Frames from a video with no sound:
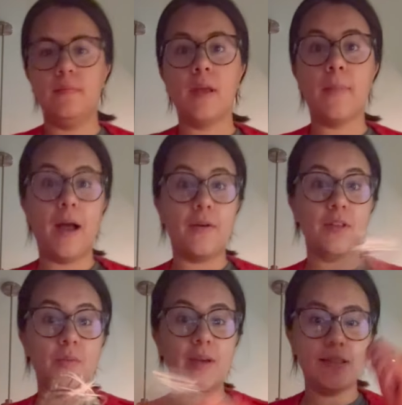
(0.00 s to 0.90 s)
Back with
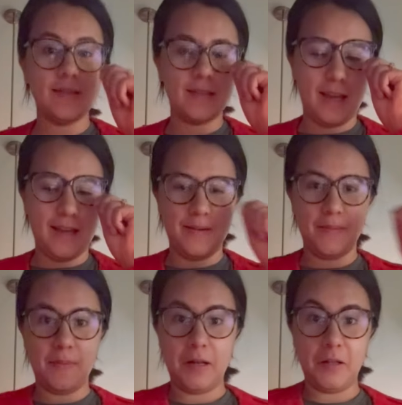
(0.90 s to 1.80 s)
the whisk.
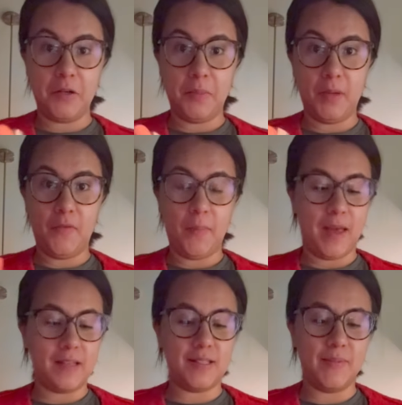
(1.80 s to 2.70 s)
Made a little bit of a
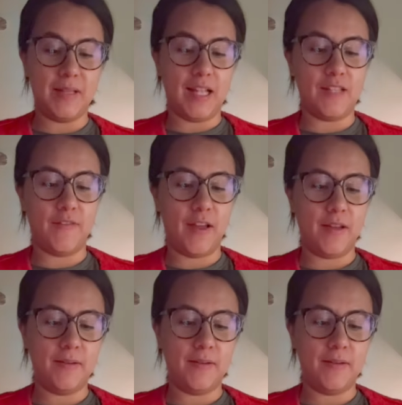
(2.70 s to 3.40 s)
mess, but that's fine.